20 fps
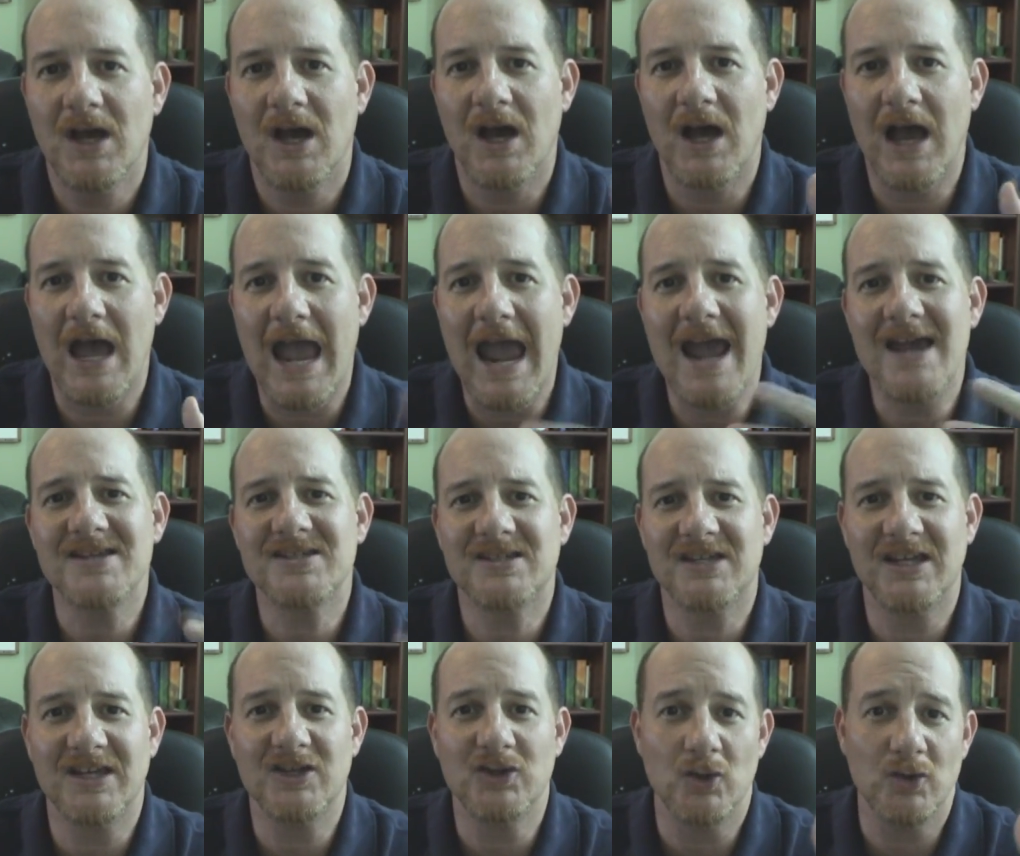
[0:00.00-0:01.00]

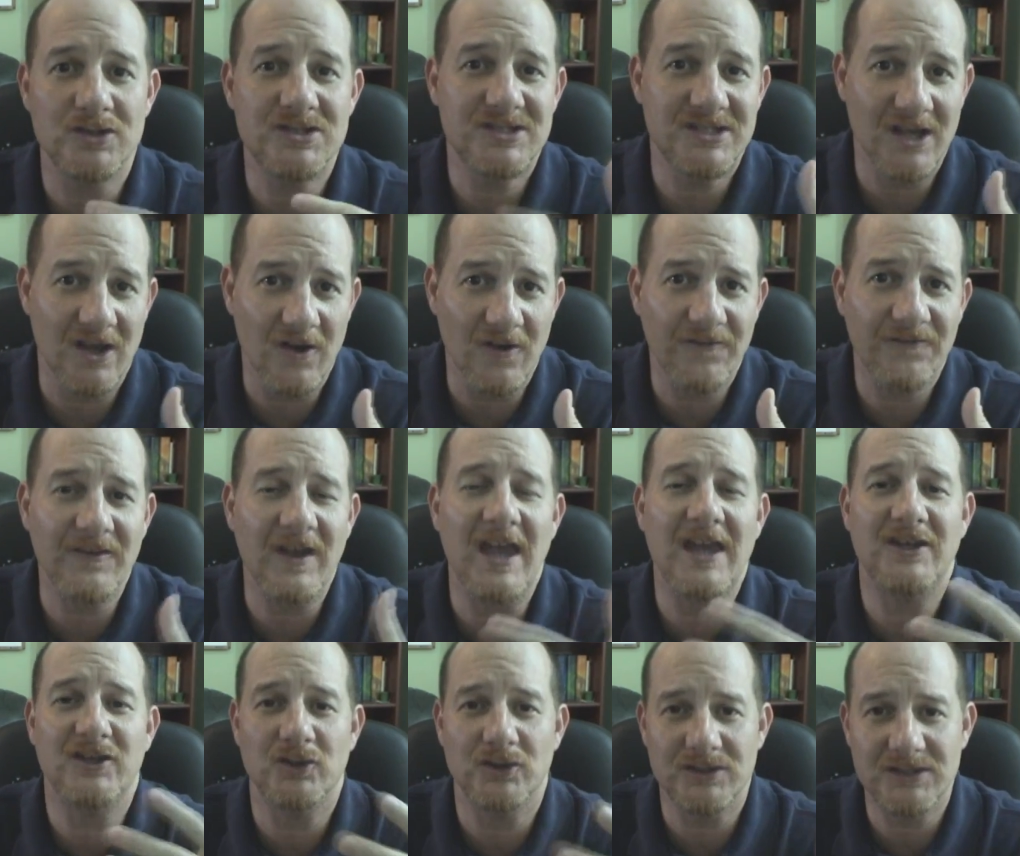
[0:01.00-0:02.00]
asking yourself
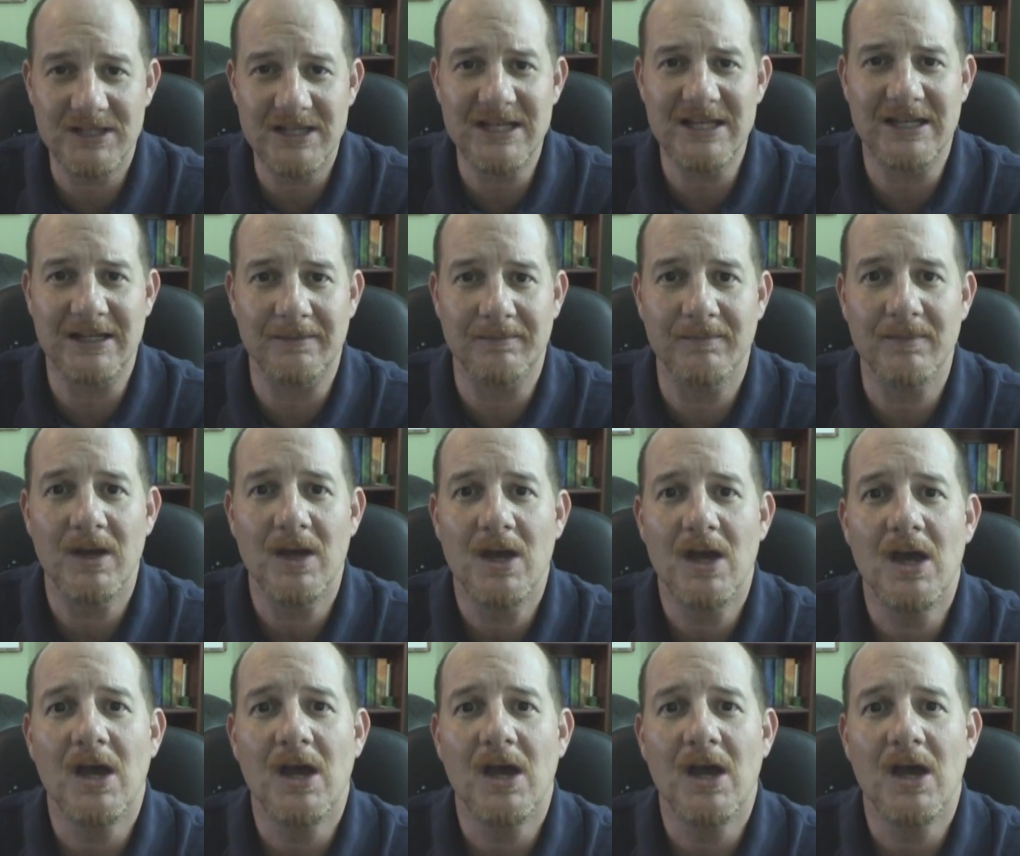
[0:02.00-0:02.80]
and your team